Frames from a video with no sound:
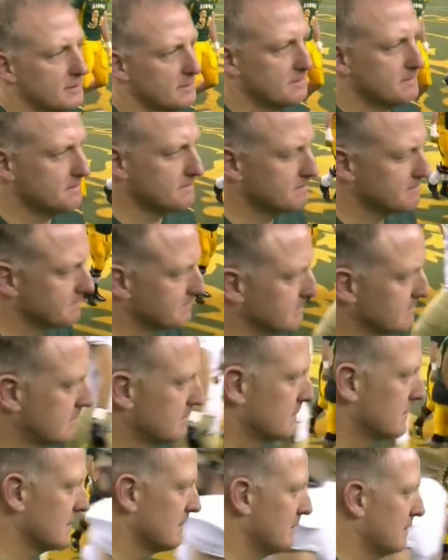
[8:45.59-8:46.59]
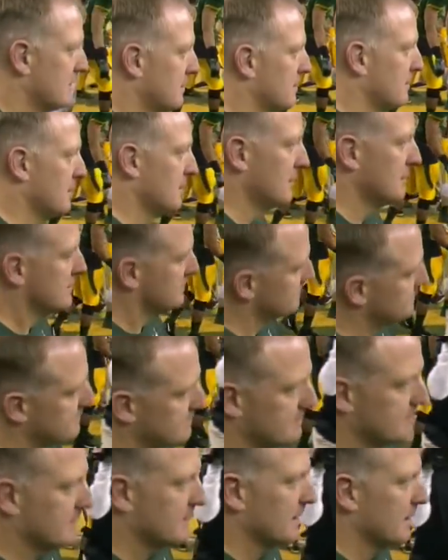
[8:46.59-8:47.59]
season, two of Alley
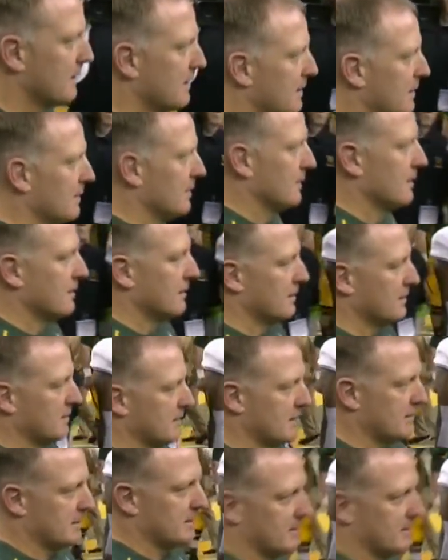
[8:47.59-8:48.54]
team in the quarters,